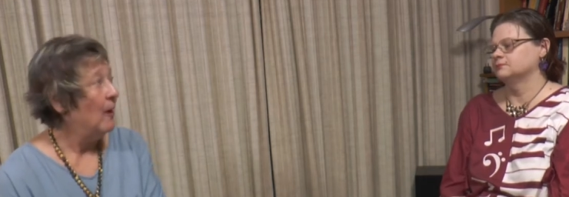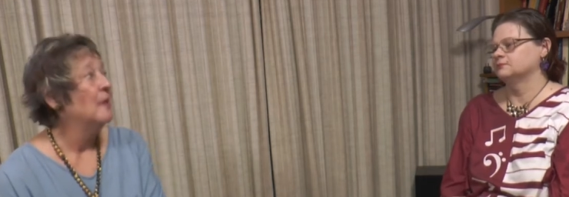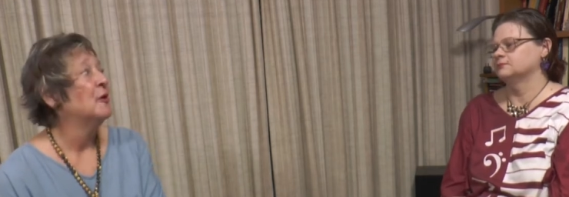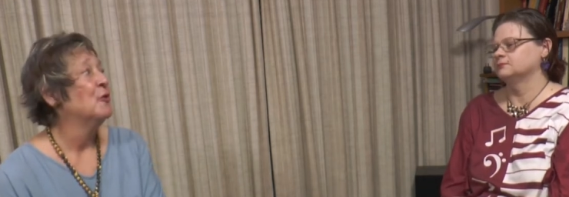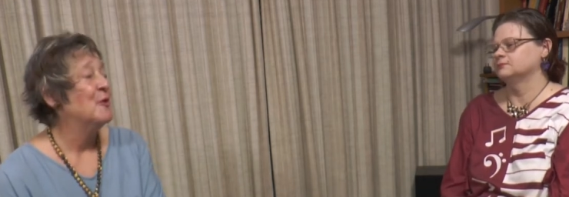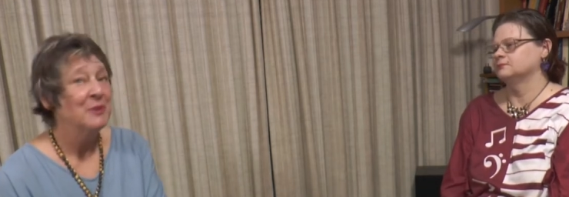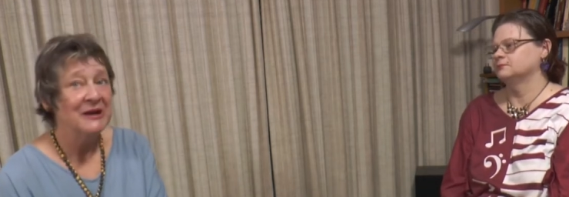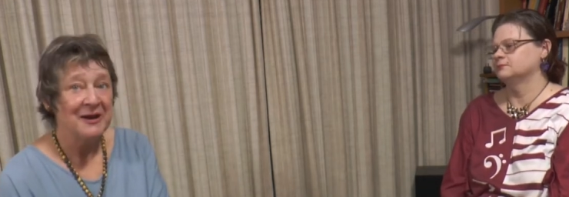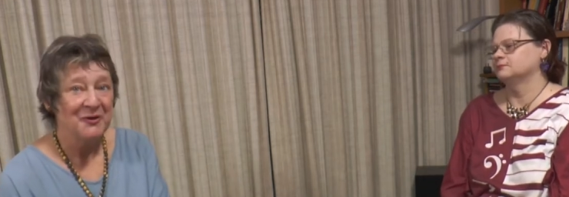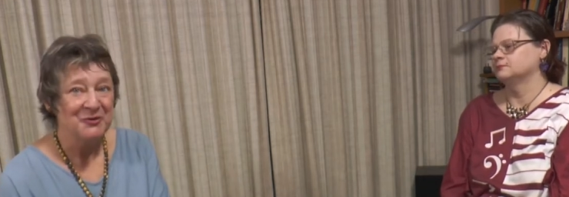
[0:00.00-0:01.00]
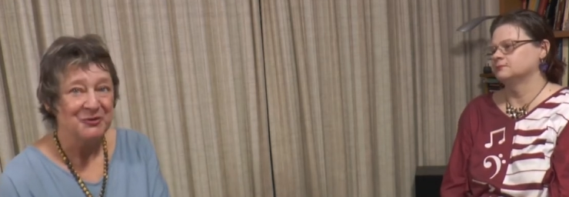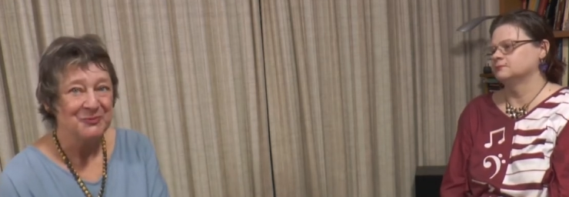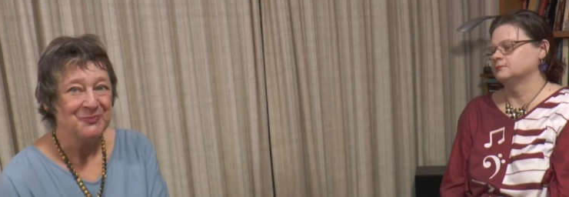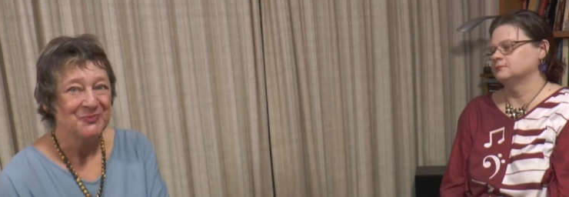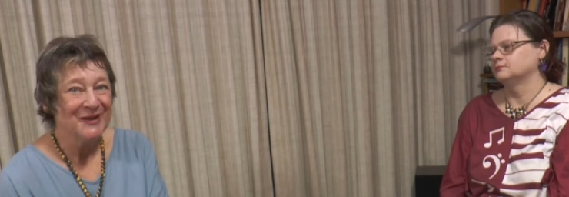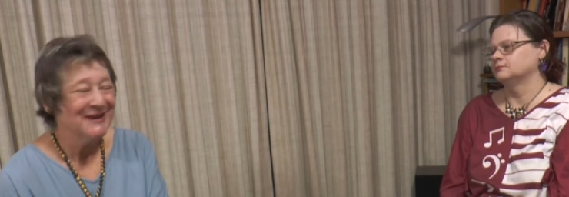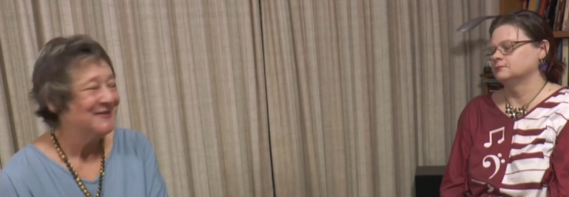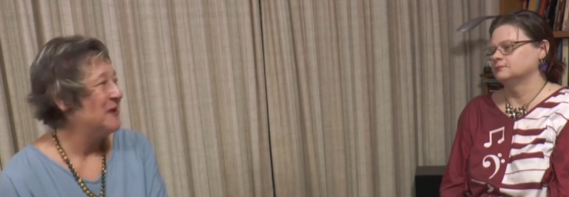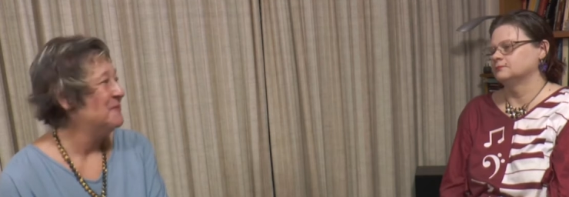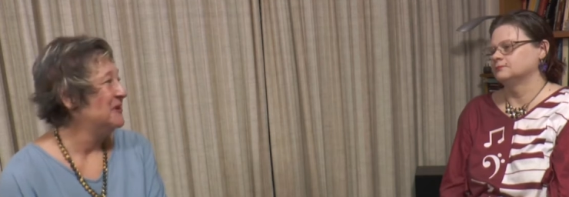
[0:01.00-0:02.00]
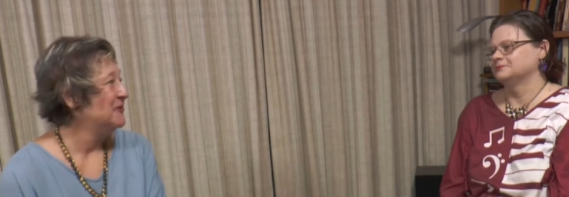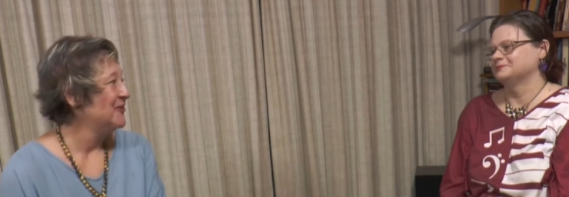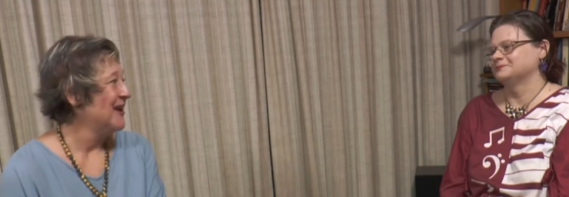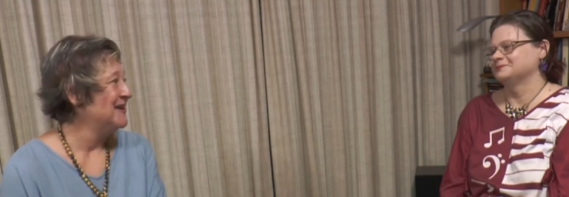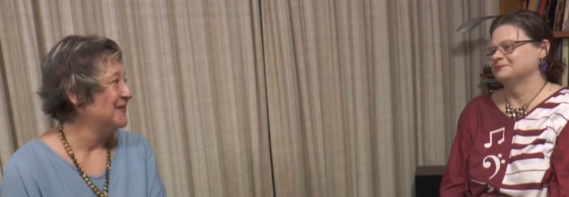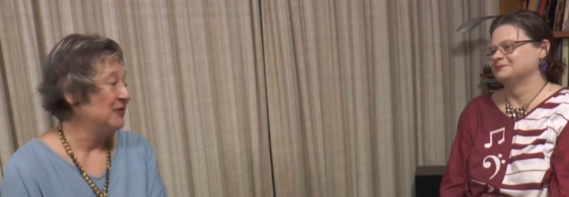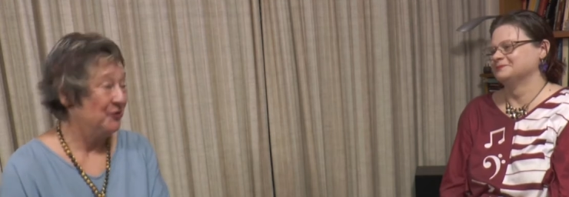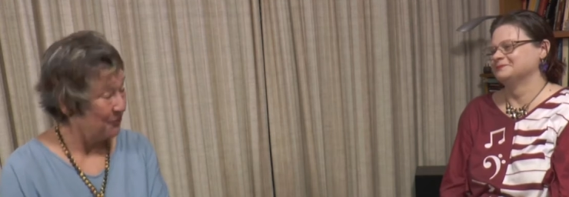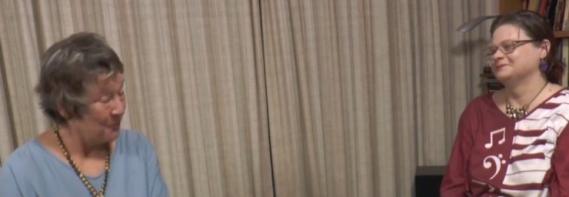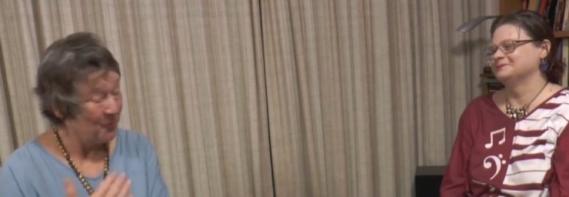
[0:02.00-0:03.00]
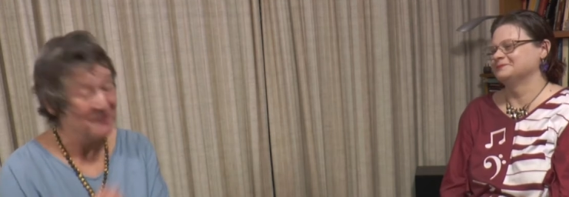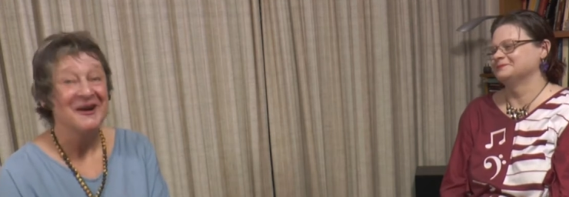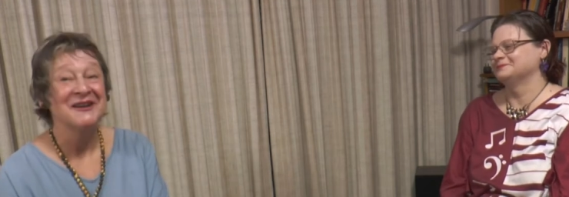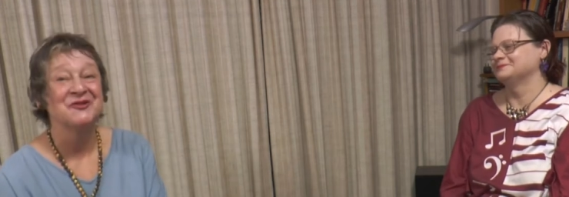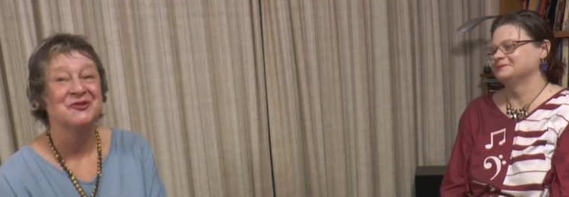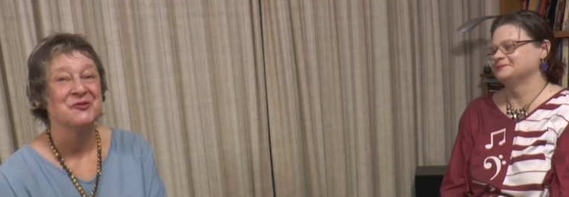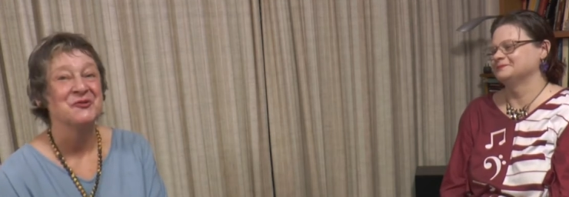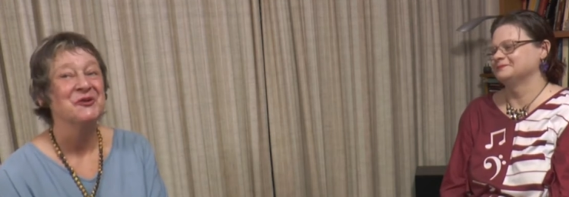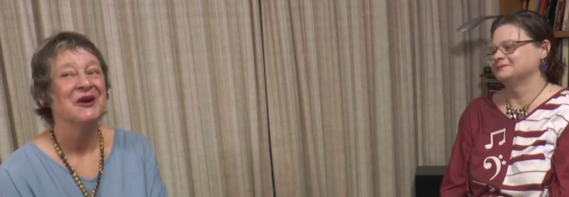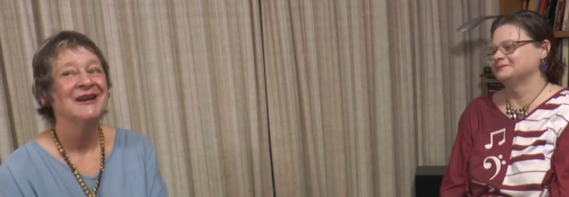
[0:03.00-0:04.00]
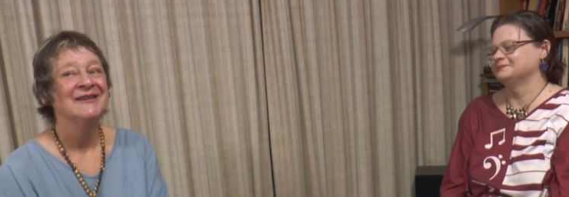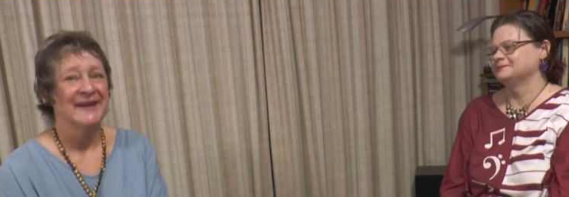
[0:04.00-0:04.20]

Speaker 1: Oh no, they're billy goats. Ten minutes later, this is a more advanced student.